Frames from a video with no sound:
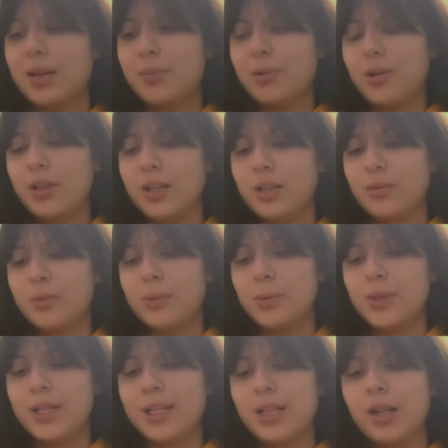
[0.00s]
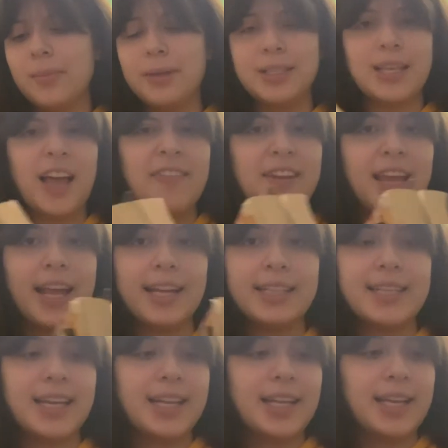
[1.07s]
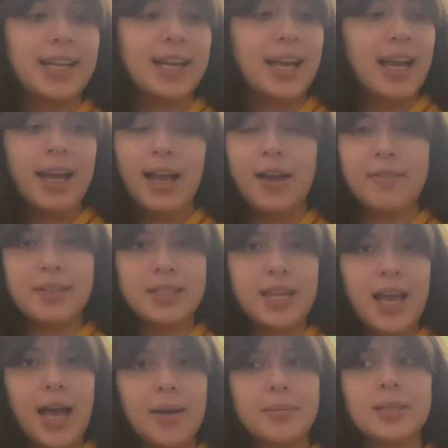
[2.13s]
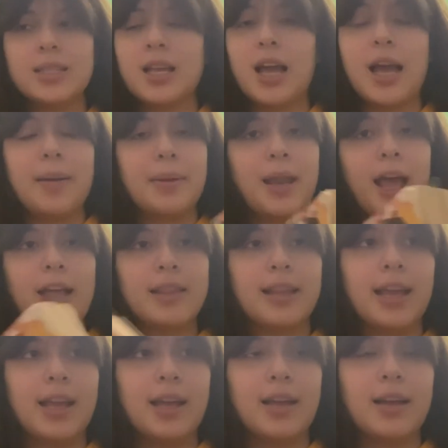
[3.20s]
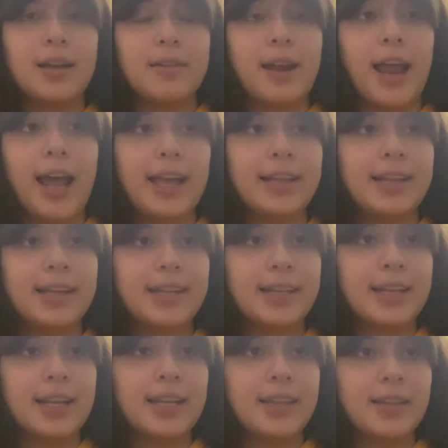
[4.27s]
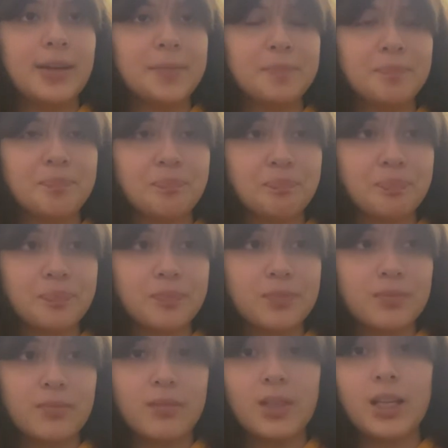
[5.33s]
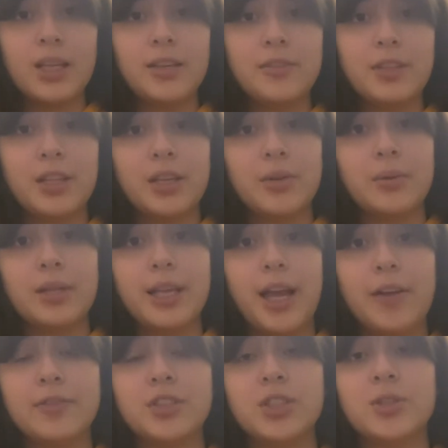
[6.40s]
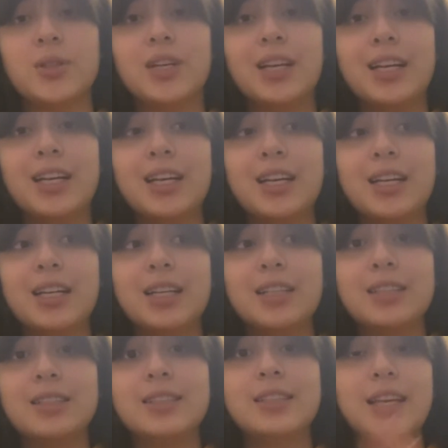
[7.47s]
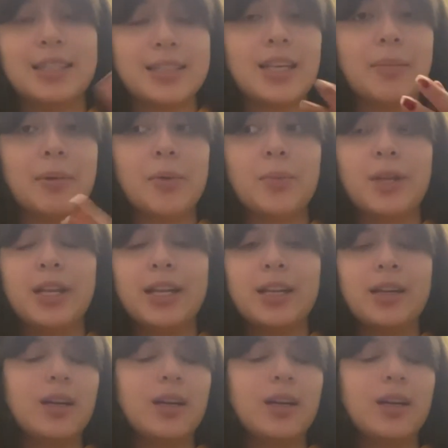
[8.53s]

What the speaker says: I'm probably gonna reread it a lot because I haven't annotated, haven't tabbed, haven't highlighted anything. I feel like I really have to next time I read it.